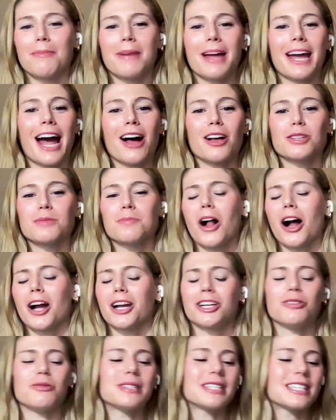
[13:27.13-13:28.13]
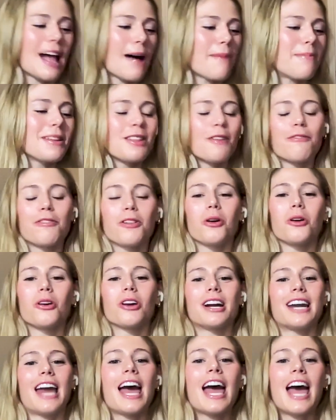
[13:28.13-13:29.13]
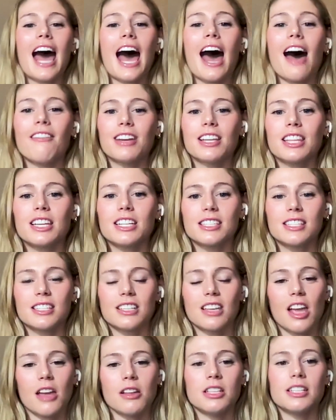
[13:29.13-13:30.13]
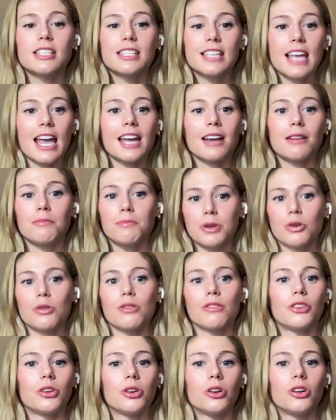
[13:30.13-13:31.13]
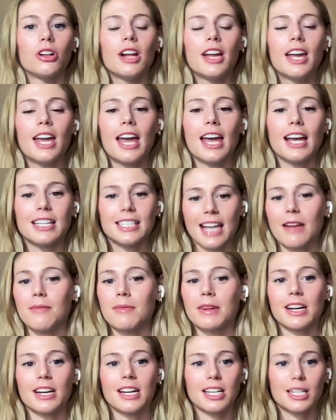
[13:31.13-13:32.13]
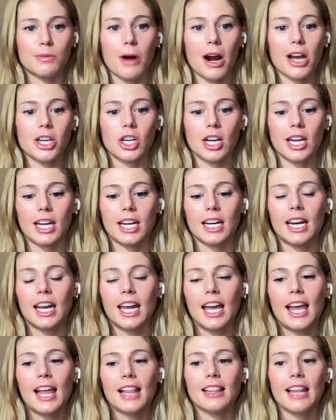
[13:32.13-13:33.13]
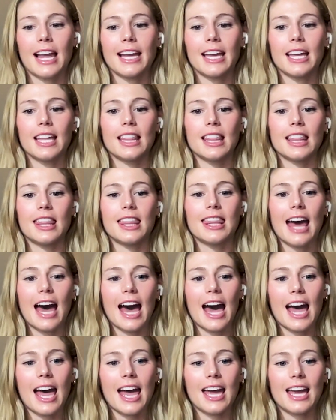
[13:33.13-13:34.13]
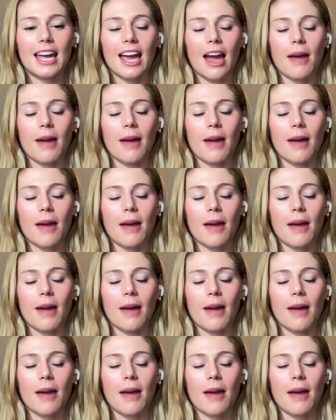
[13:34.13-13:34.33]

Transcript: big house block, and you slapping the floor and having this insane, beautiful excitement and expression like that.